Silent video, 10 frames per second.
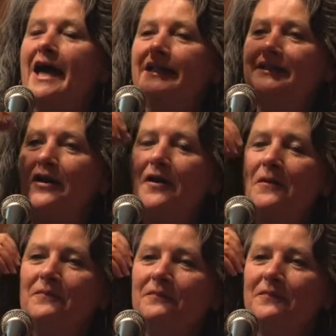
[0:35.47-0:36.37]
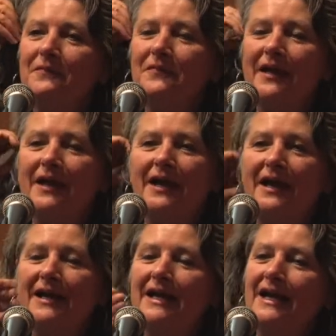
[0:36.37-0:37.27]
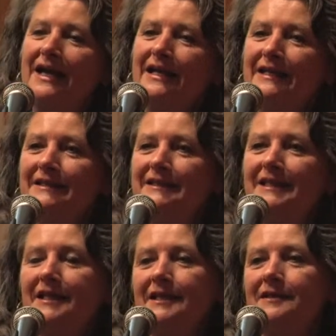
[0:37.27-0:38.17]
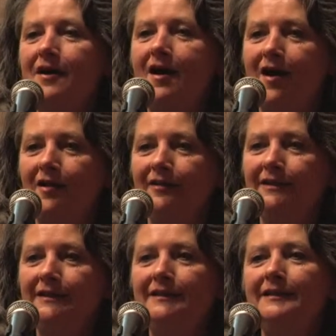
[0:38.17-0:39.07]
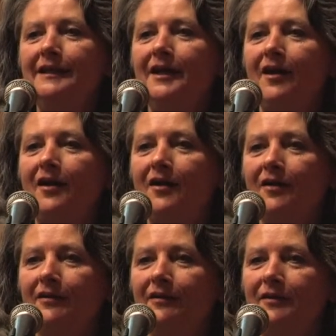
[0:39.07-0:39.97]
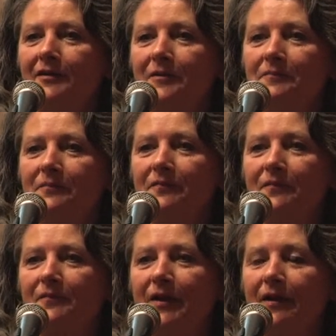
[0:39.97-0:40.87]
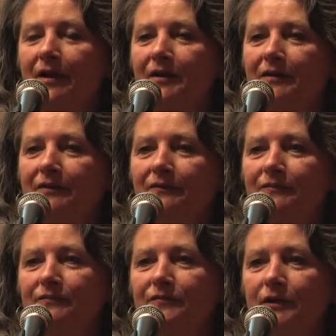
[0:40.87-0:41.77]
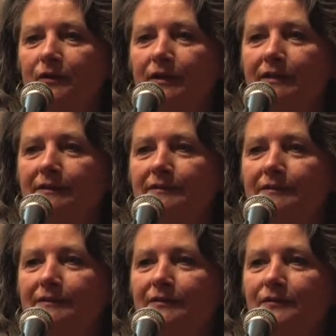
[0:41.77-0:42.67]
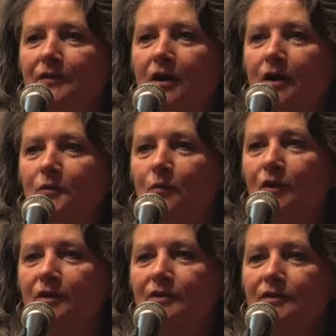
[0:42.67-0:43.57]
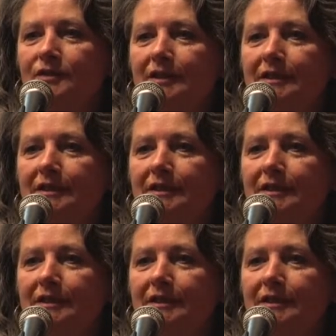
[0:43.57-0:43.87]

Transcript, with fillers: And um, Nick and Holly are um, uh, very hard workers